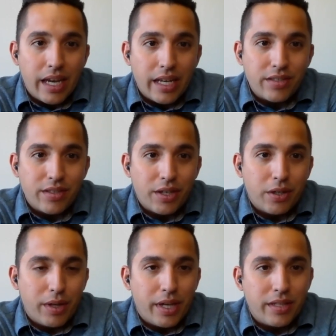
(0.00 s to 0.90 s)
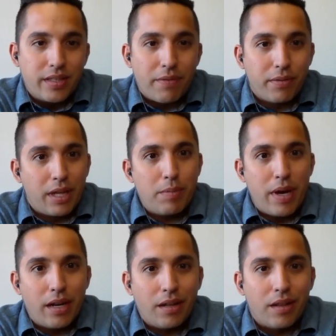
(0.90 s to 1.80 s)
And so it's definitely
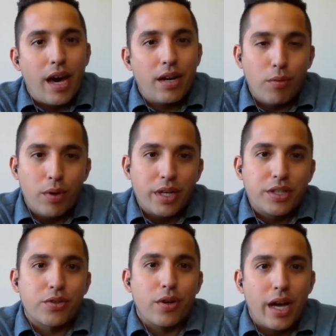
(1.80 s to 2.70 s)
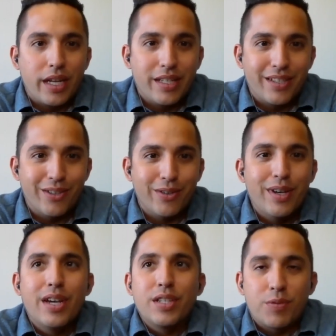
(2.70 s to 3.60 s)
been a lot of work trying to
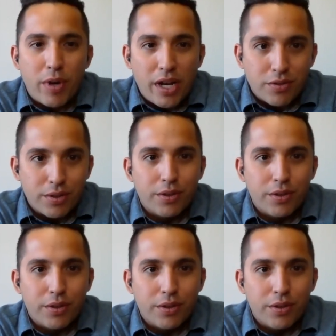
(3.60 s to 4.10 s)
spread